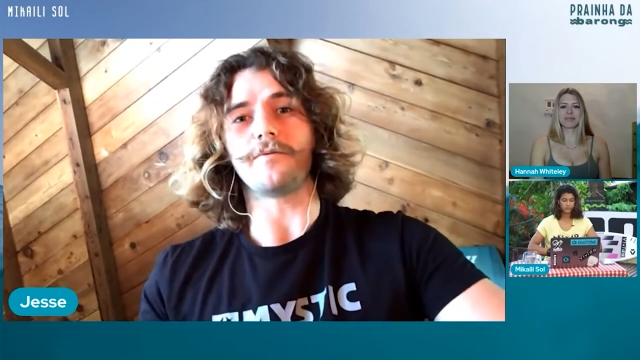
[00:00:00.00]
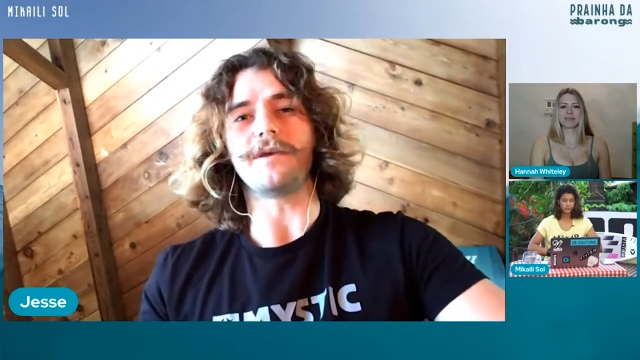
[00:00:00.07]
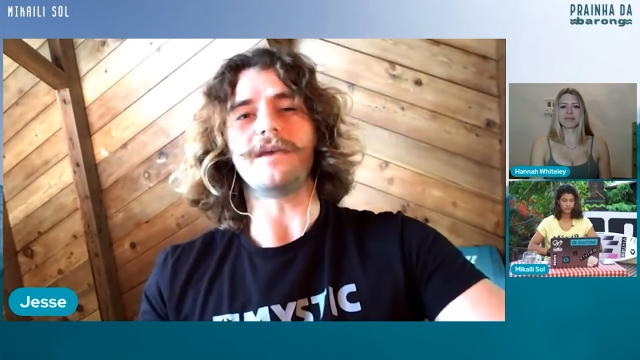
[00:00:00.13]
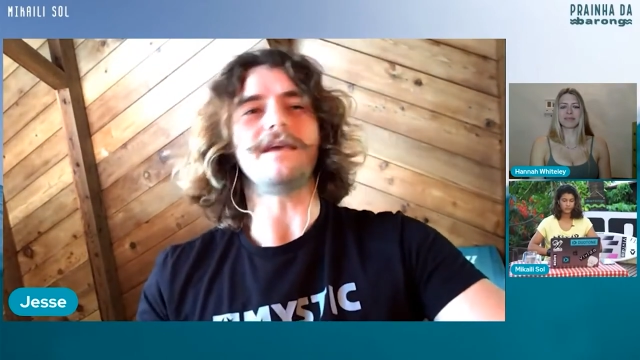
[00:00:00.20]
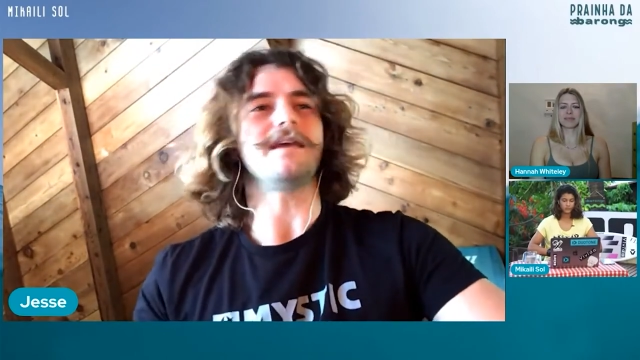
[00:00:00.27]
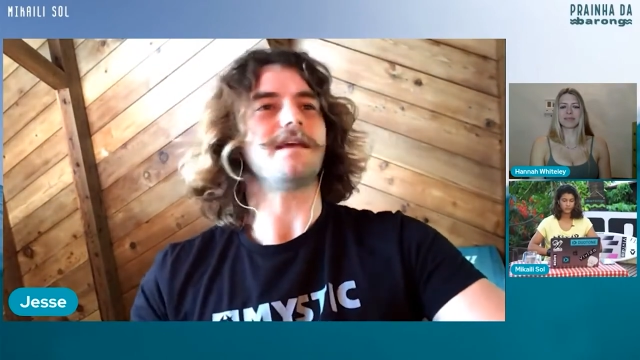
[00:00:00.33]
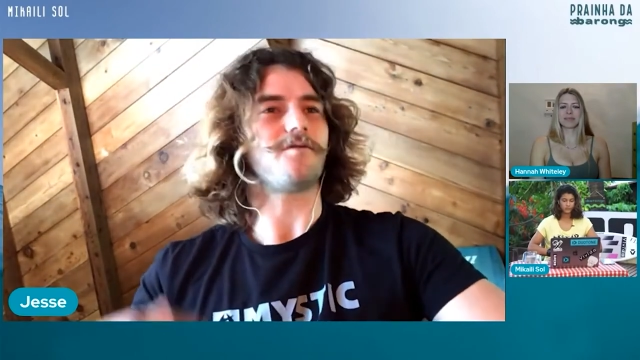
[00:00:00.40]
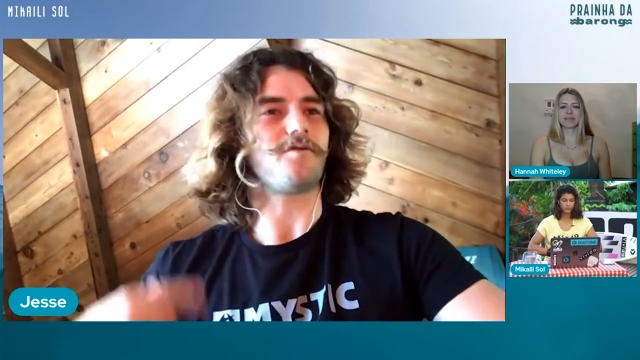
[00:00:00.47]

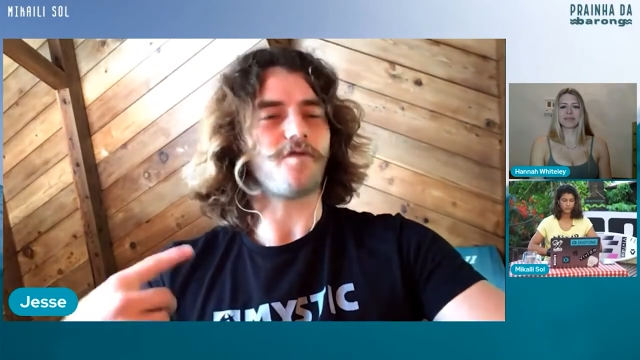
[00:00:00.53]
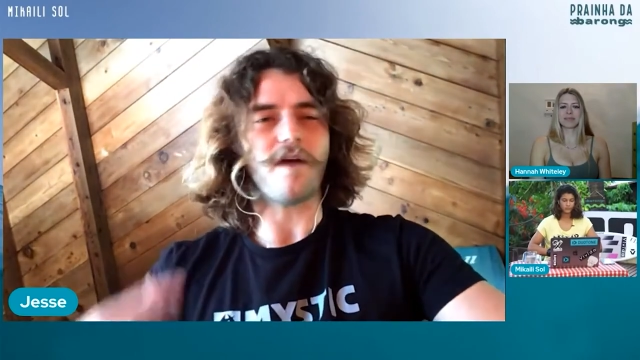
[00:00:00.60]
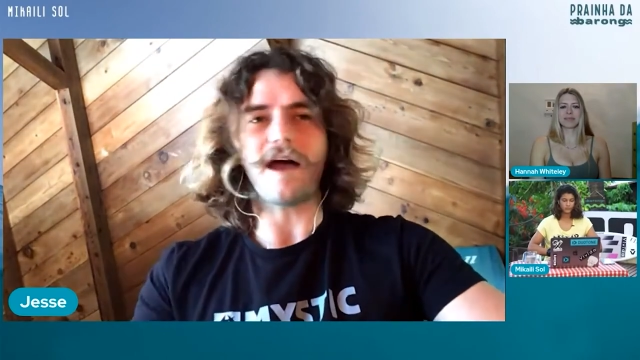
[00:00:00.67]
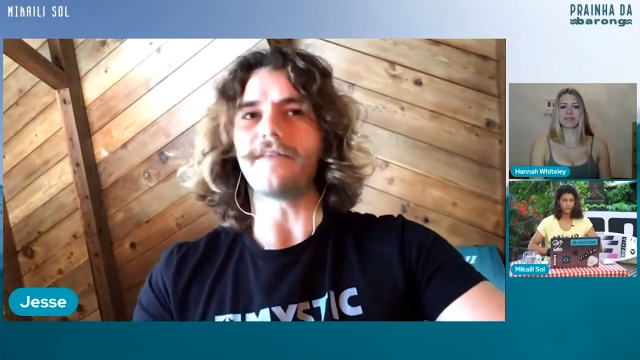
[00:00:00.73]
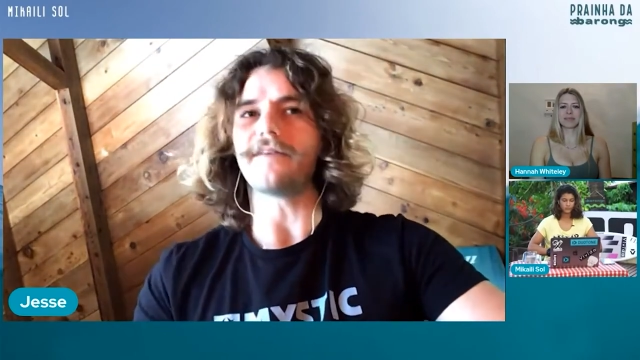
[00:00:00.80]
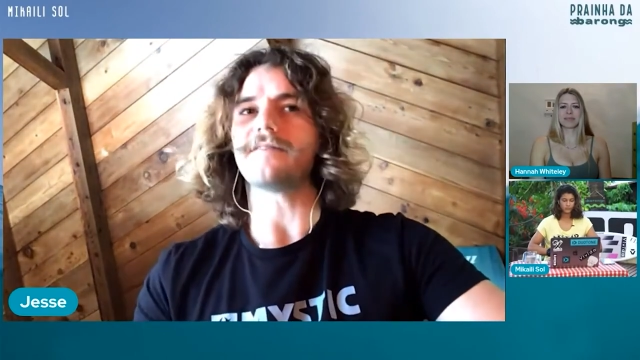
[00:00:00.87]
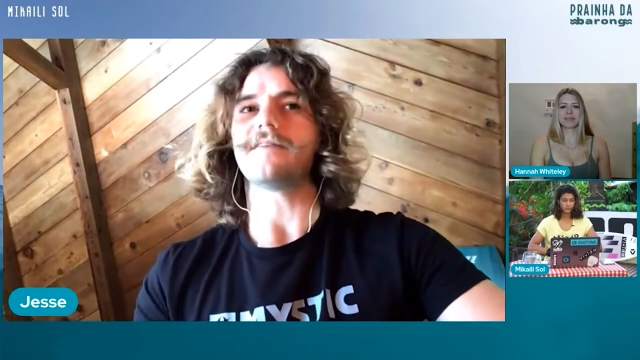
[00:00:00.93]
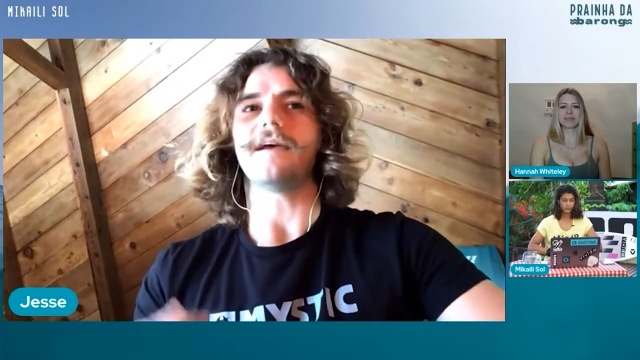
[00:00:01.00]
week and
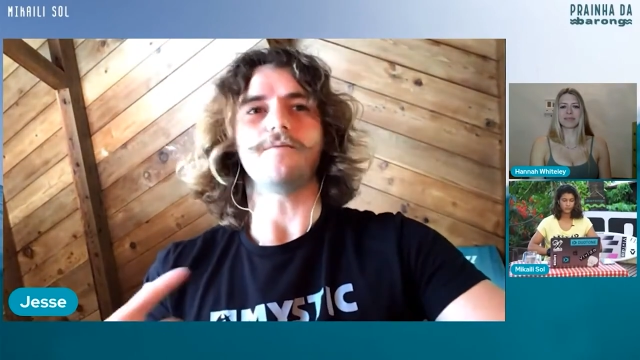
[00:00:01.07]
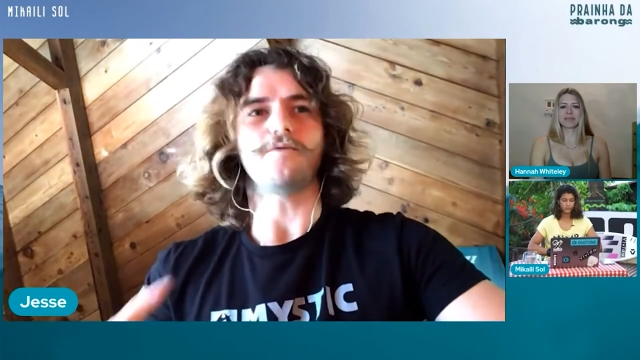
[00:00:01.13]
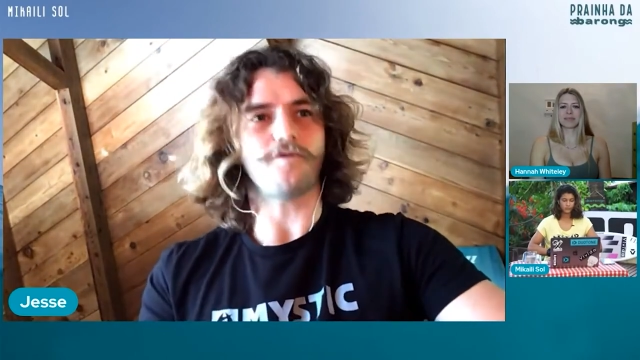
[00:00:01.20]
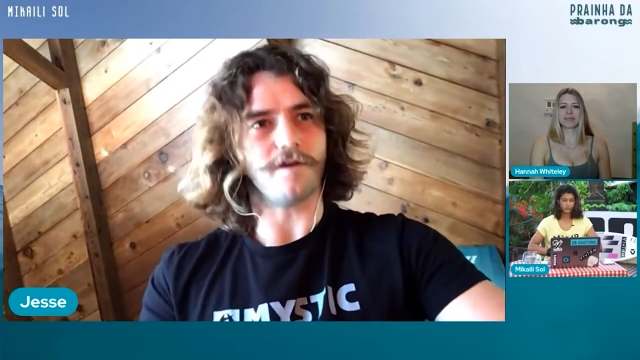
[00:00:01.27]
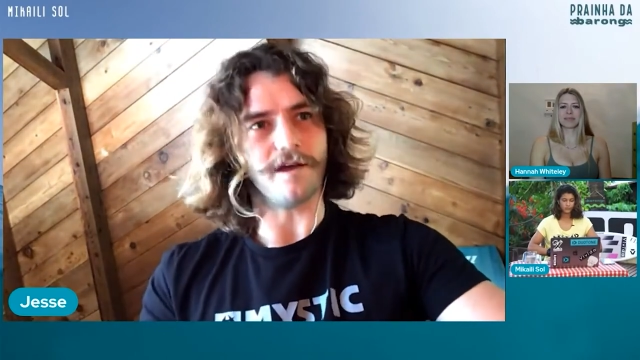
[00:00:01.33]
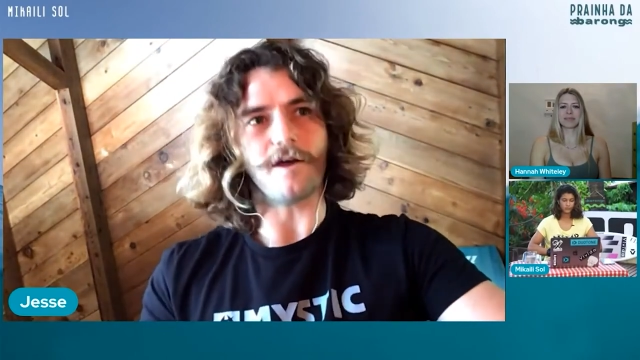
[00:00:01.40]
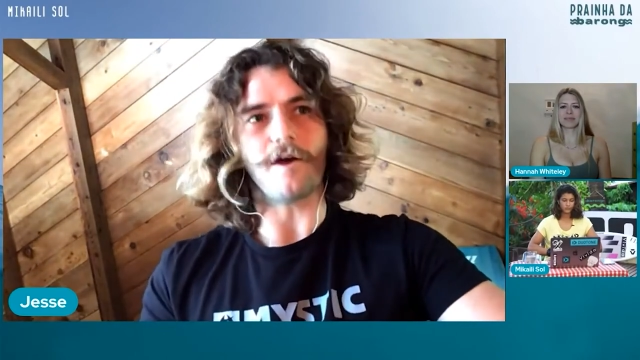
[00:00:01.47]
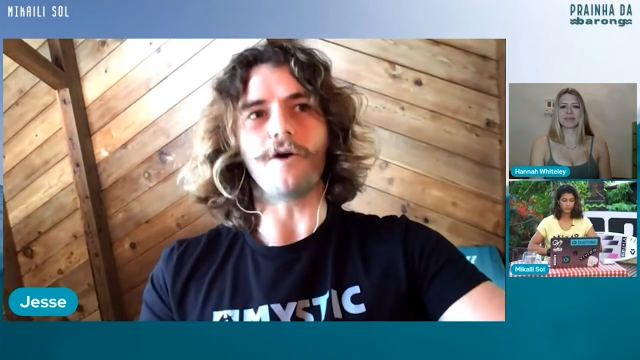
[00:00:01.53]
try the same
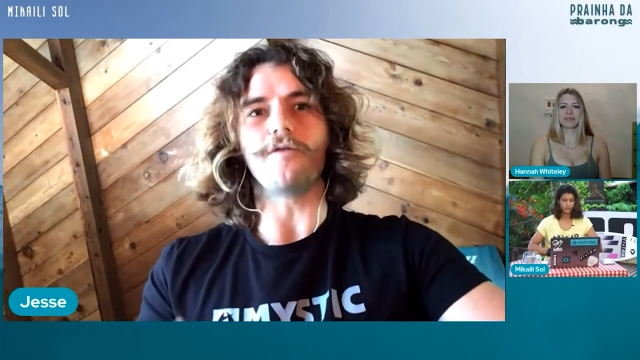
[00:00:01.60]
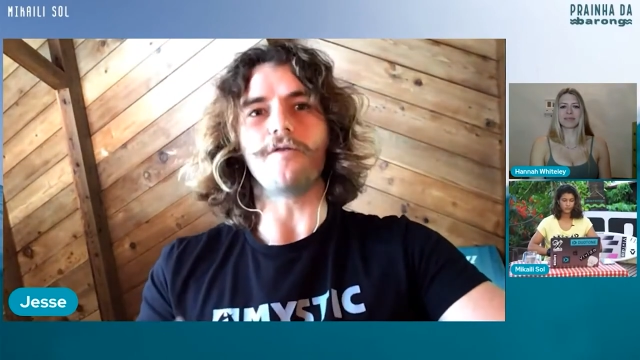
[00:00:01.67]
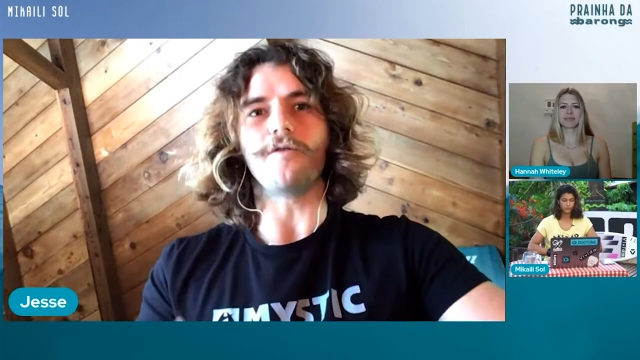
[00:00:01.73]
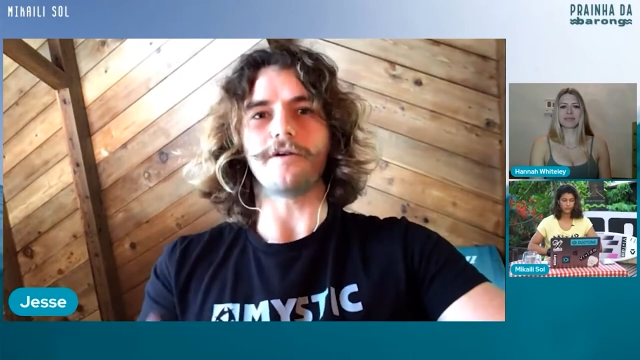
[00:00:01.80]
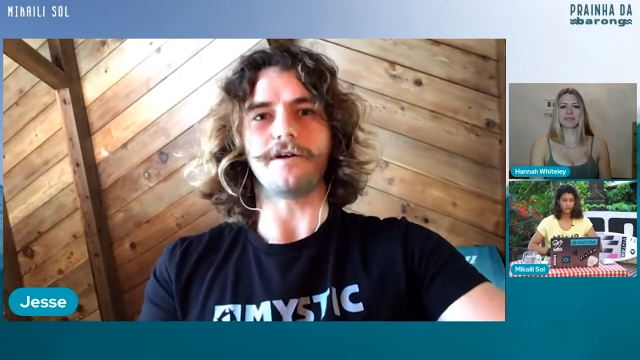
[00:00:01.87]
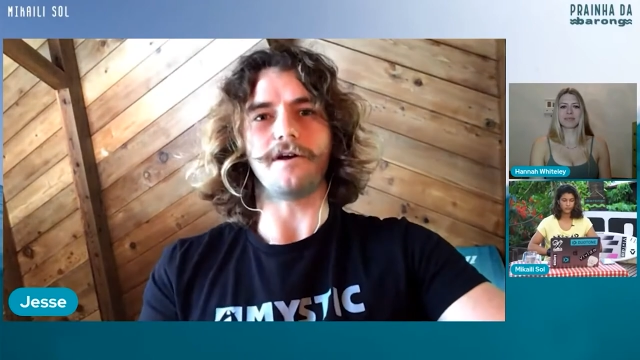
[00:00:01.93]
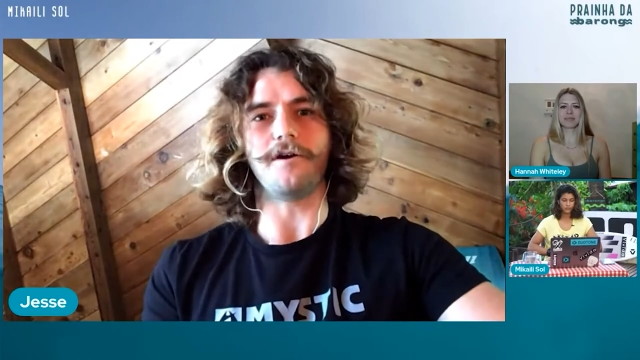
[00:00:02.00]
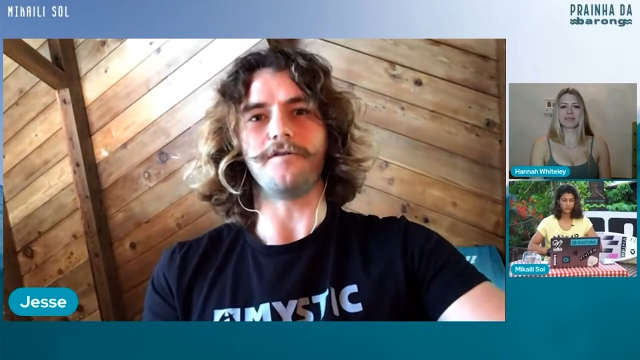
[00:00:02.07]
trick
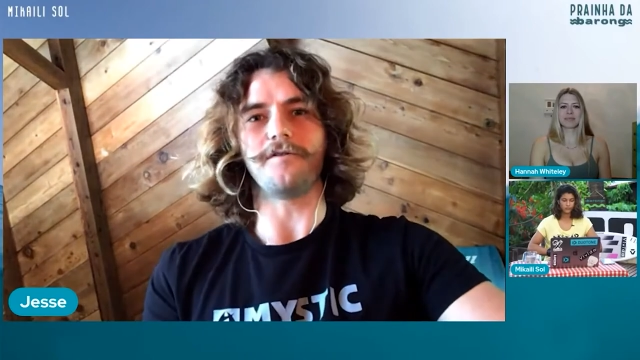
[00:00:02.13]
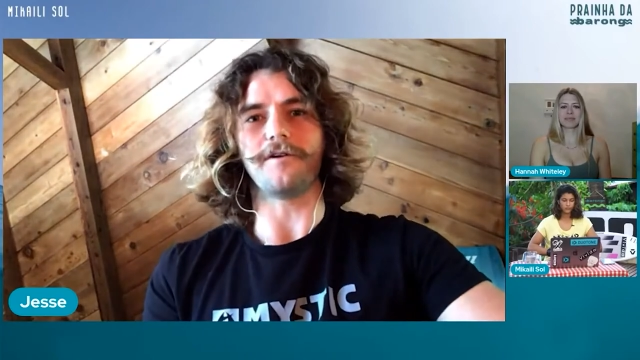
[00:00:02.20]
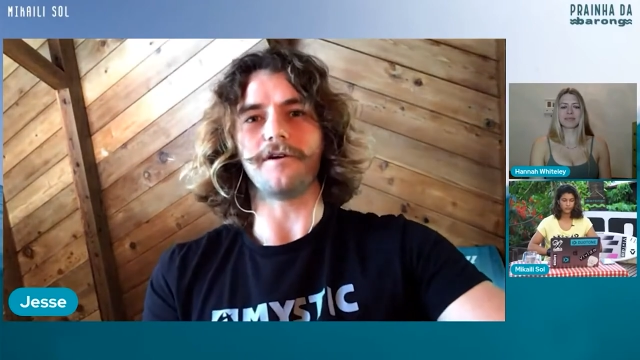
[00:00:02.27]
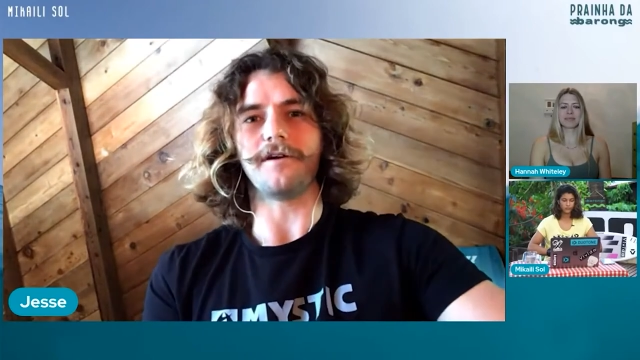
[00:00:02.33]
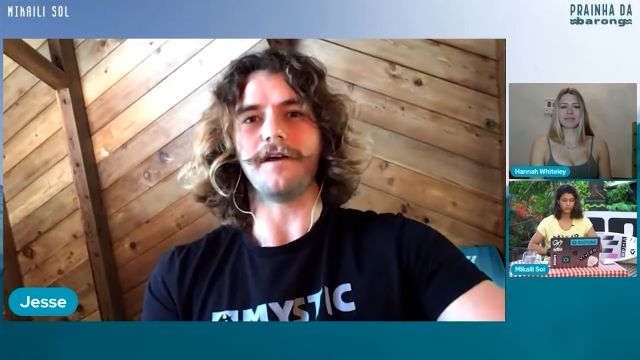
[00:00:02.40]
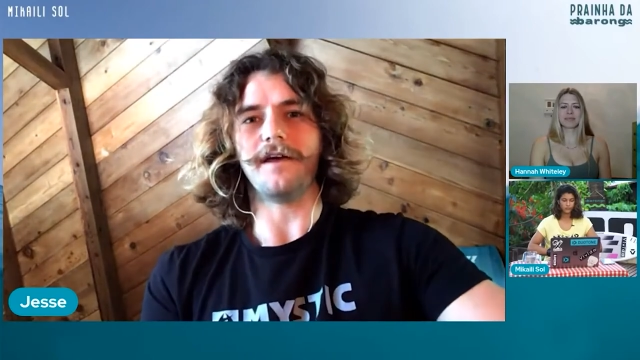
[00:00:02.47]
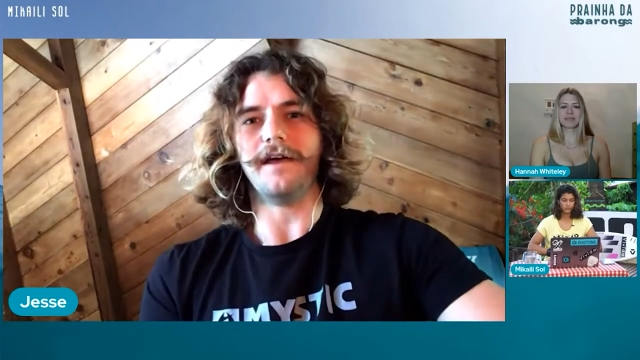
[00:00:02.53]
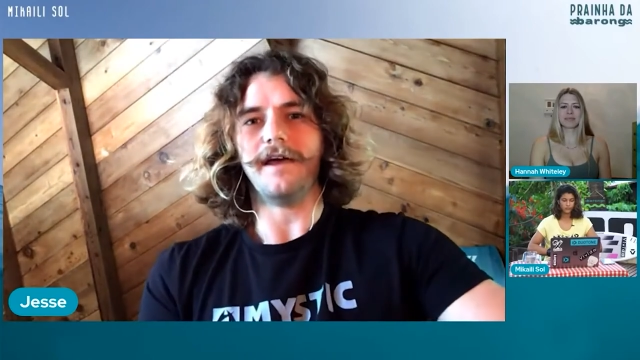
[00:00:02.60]
over and
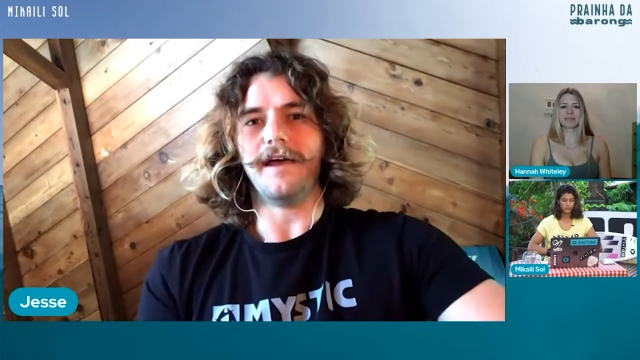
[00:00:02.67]
over.